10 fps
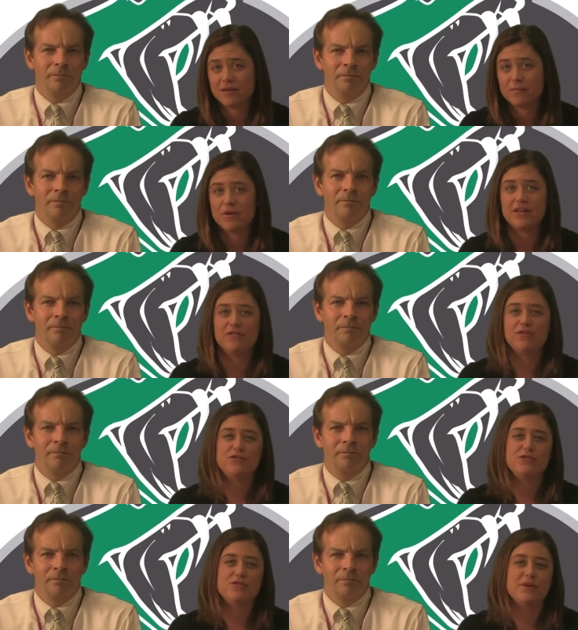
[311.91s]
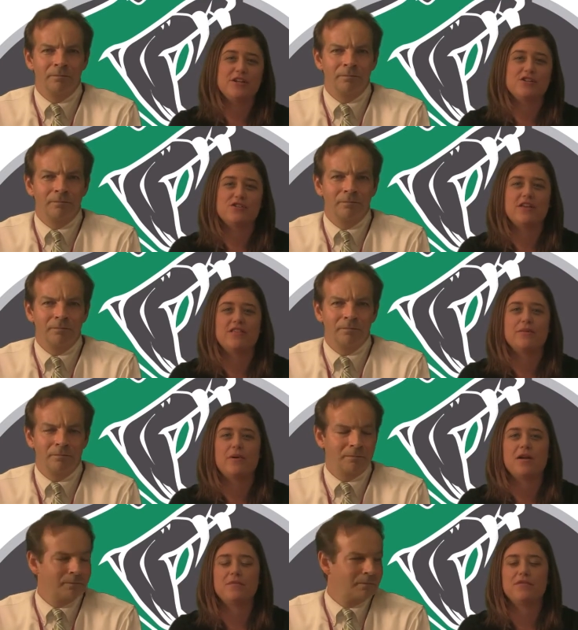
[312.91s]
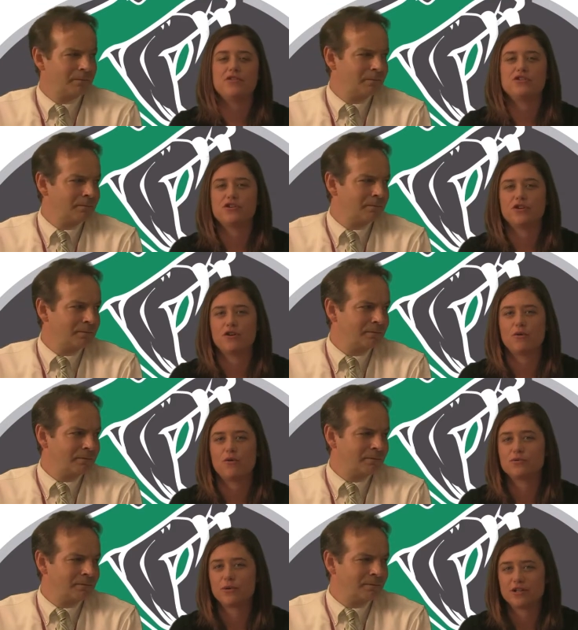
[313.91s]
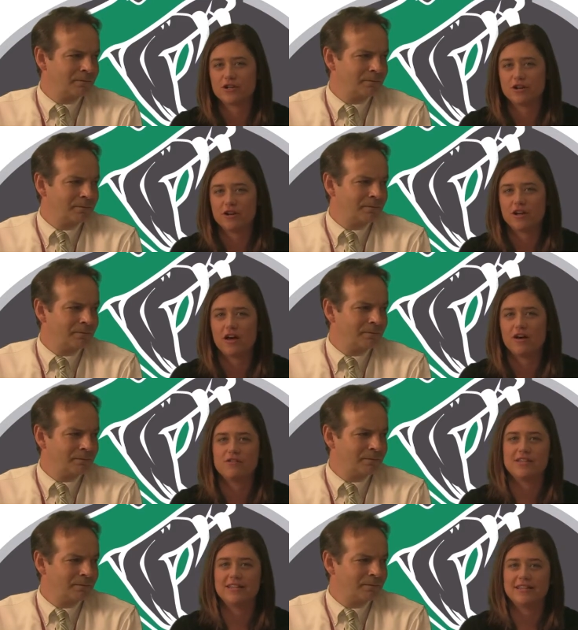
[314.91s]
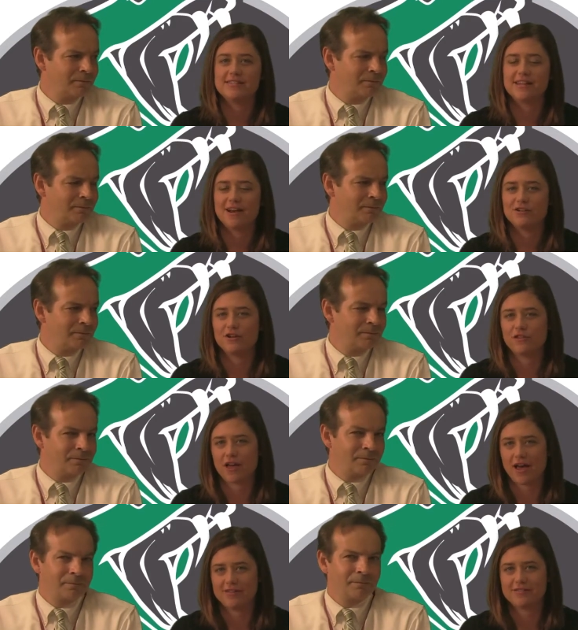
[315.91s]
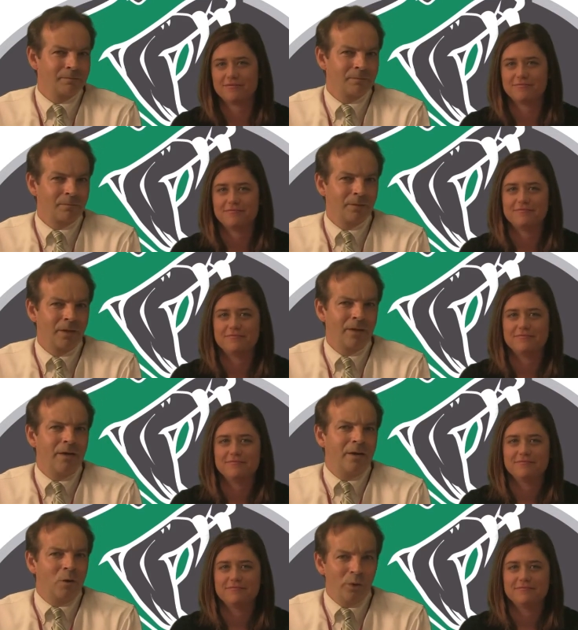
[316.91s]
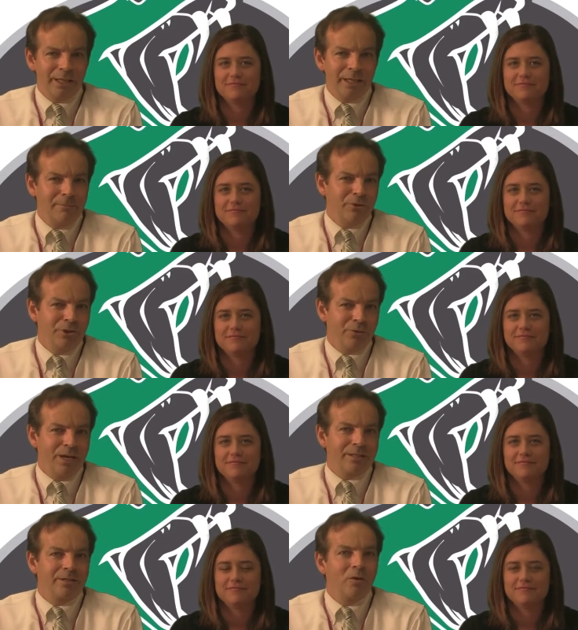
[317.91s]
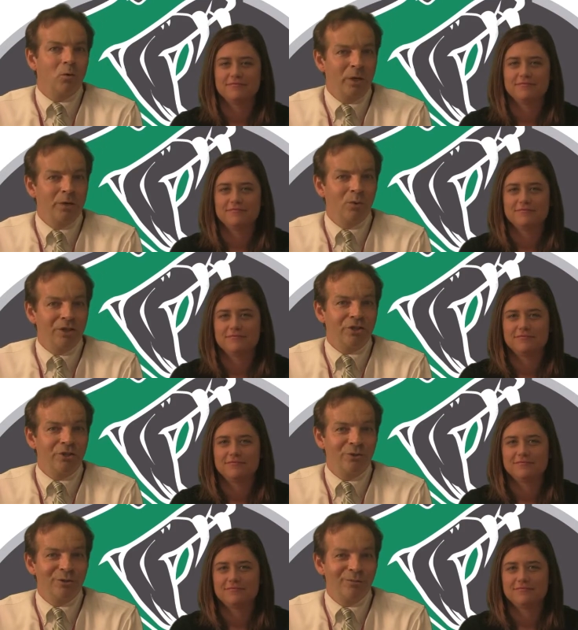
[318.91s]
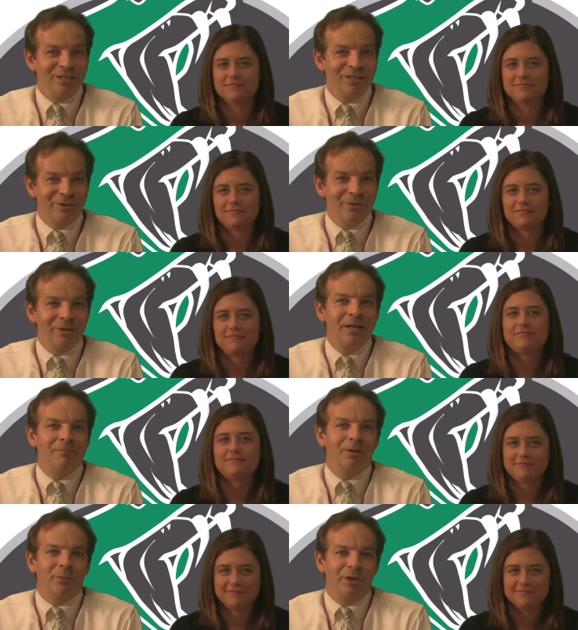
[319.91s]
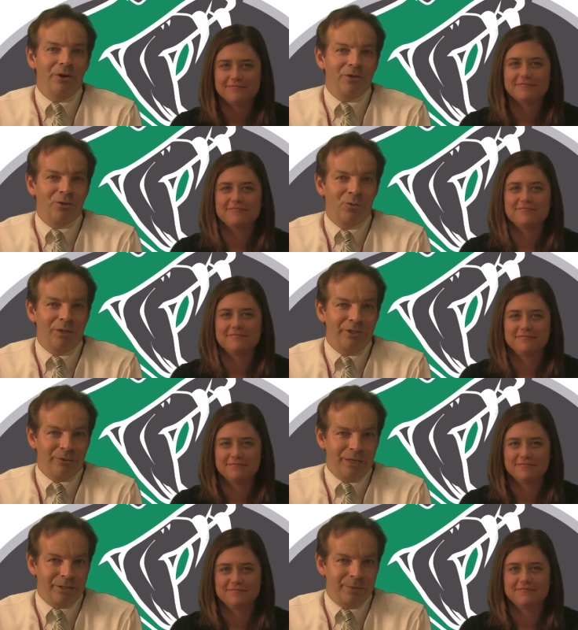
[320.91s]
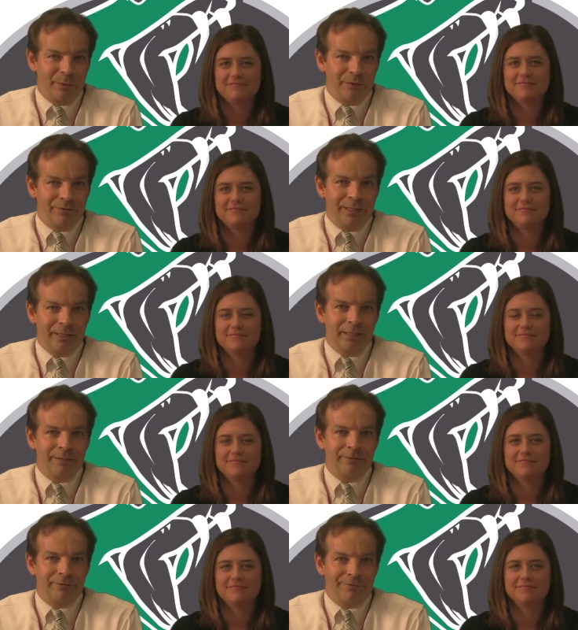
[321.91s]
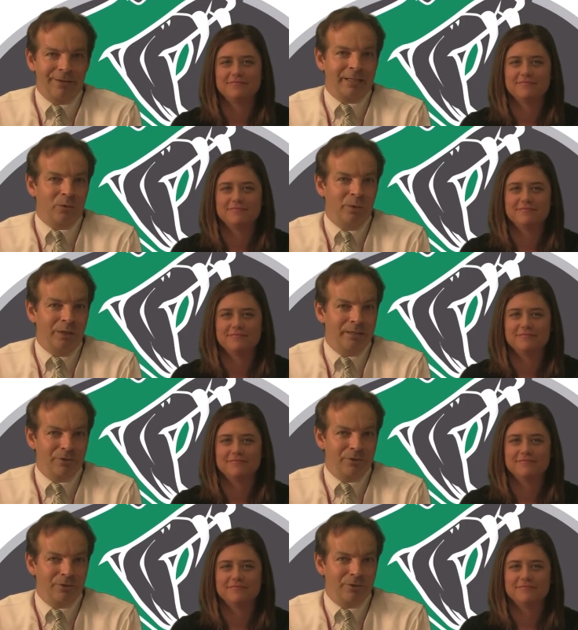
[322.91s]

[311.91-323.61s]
Speaker 1: but if you do, make sure that the bottom of your shirt or sweatshirt covers at least down to your thighs.
Speaker 2: When it comes to dress, we want you to be you, but we also want your dress to be reflective of the fact that we come to